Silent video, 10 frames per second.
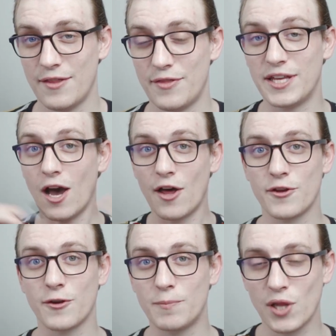the
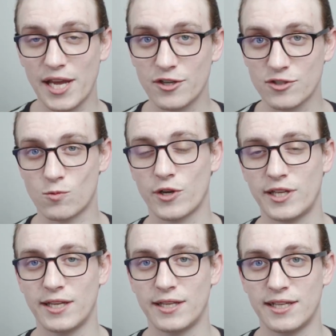other players
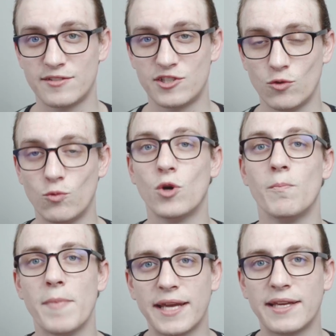working against you will
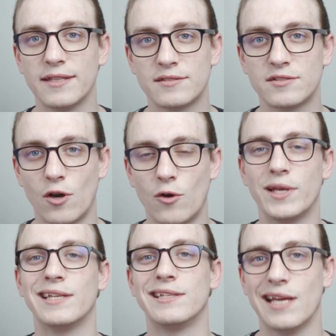make it so
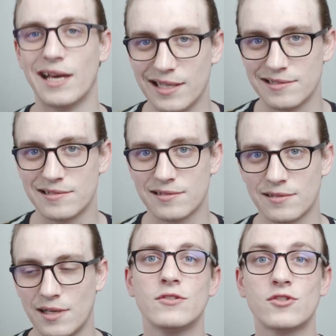it does.
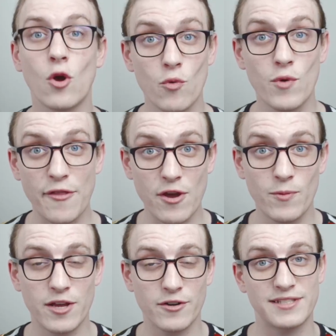So now that
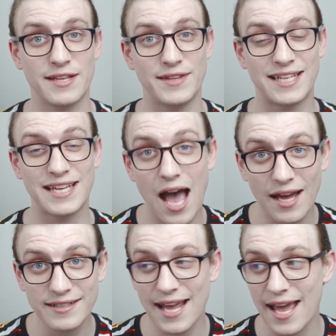we understand the
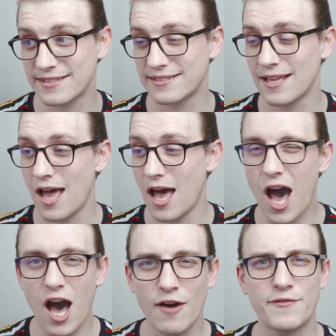context
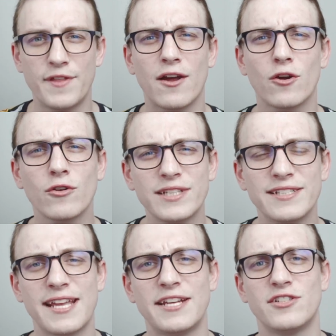of that early
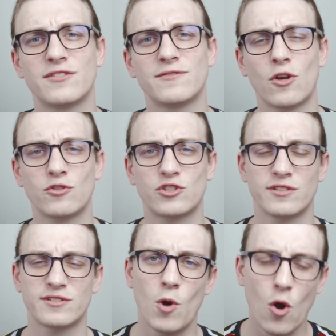stages of
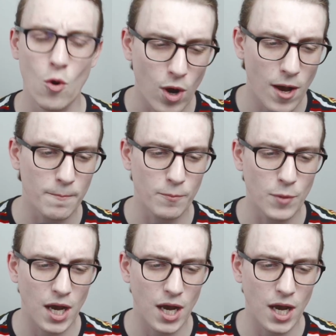socialism, what